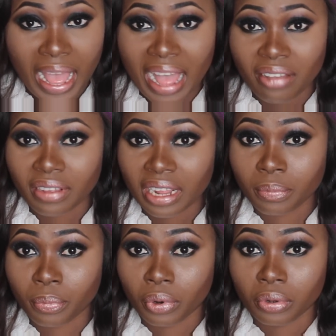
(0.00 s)
I have
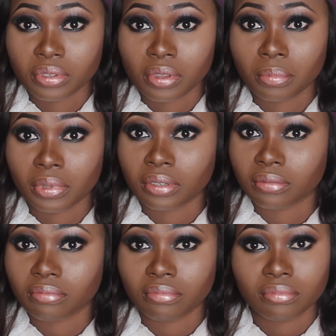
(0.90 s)
had bone or something.
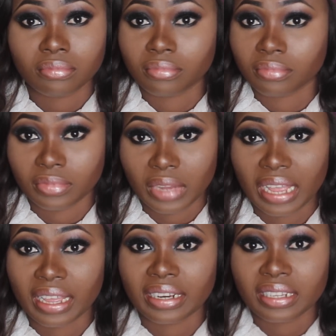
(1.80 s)

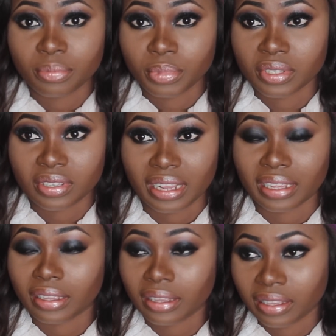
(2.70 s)
I can eat beans.
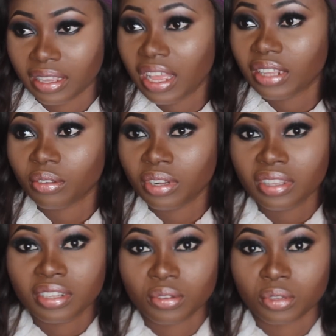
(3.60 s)
Like, the only
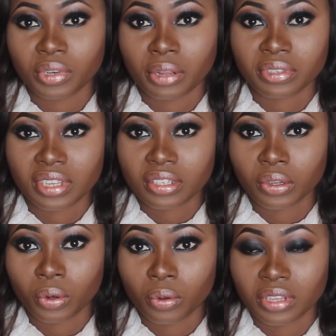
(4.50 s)
thing was when I was
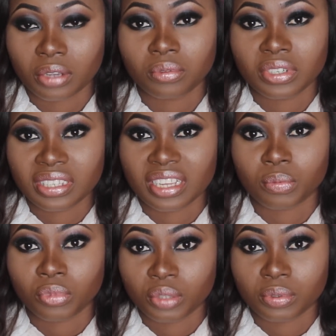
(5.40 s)
getting close, I couldn't eat
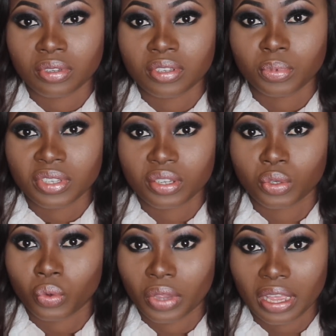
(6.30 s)
as much because beans is
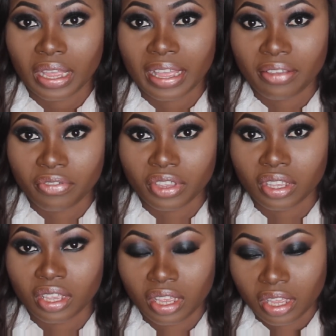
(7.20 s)
so heavy. You
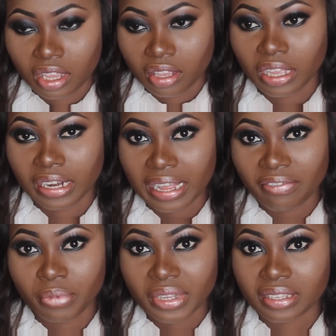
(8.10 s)
can
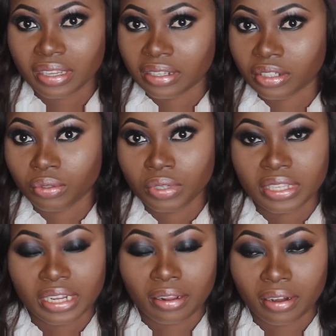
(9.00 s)
have beans and you don't
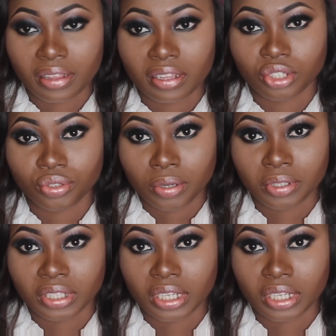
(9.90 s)
eat any other thing throughout the